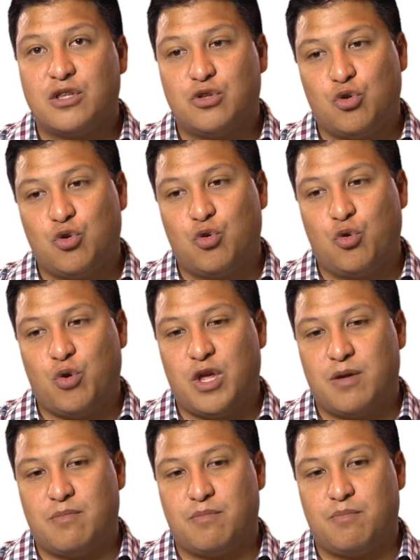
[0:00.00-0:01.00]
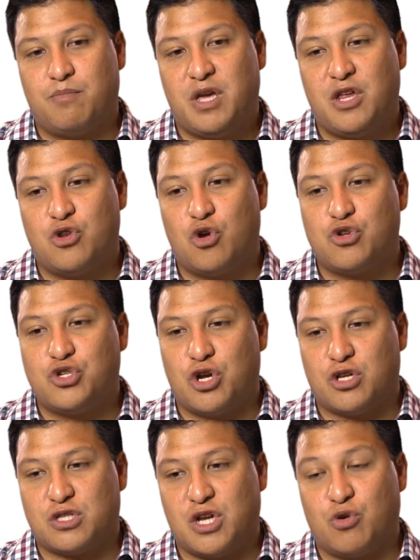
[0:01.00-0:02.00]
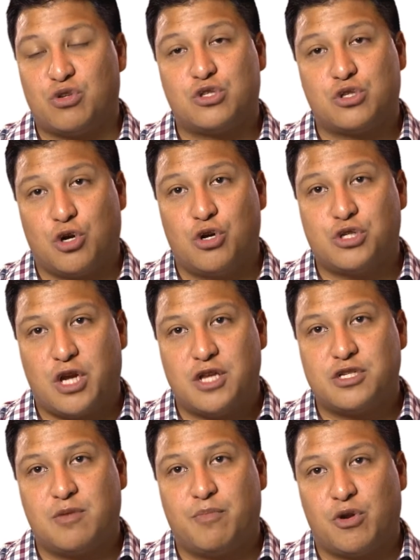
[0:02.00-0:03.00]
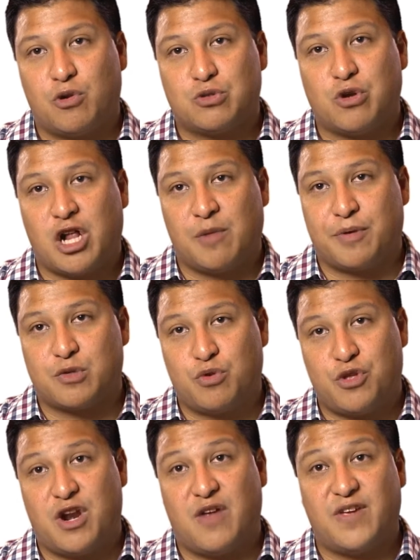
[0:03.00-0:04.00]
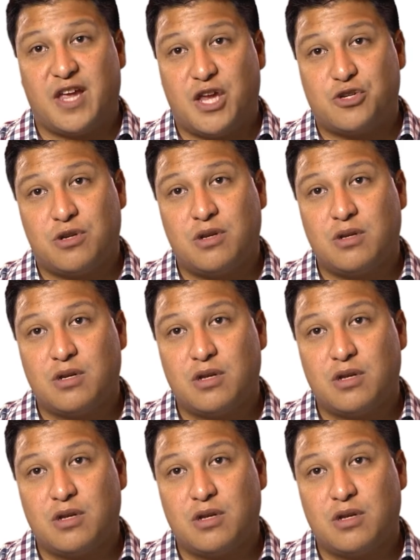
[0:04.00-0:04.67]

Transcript: to be not just our search engine, but also help us with our navigation